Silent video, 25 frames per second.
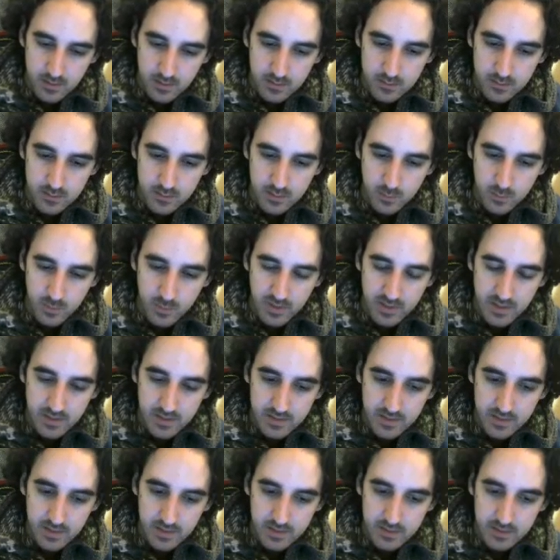so that we
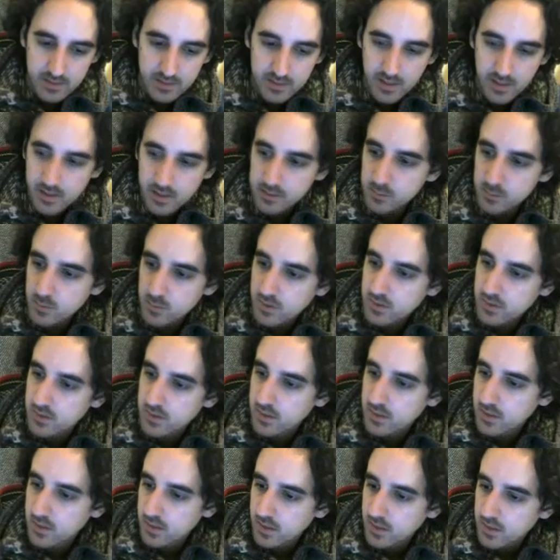can take this other one
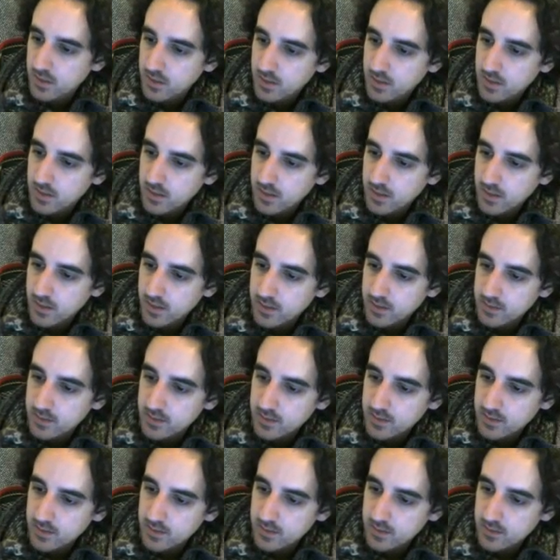and
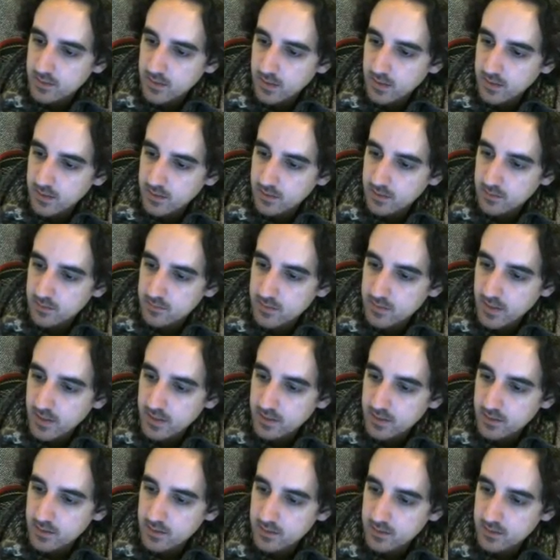tint it a little red,